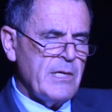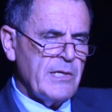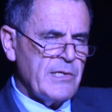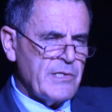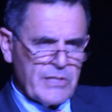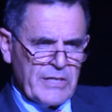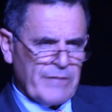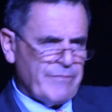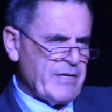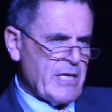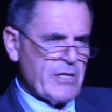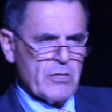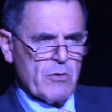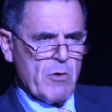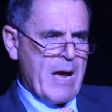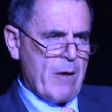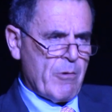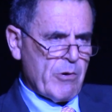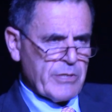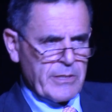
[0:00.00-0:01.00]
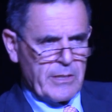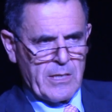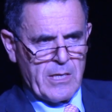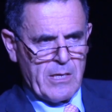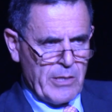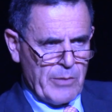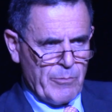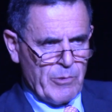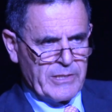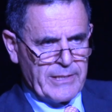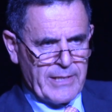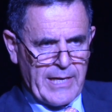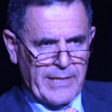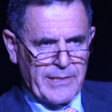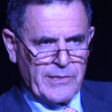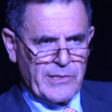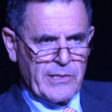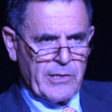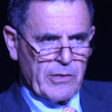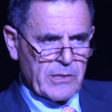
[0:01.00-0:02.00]
72 hours ago, he was at
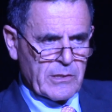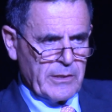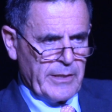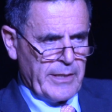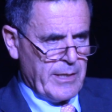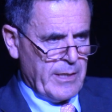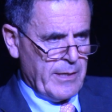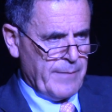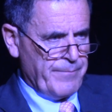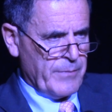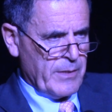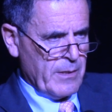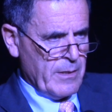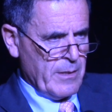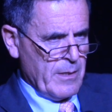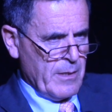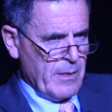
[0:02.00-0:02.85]
IDC Herzliya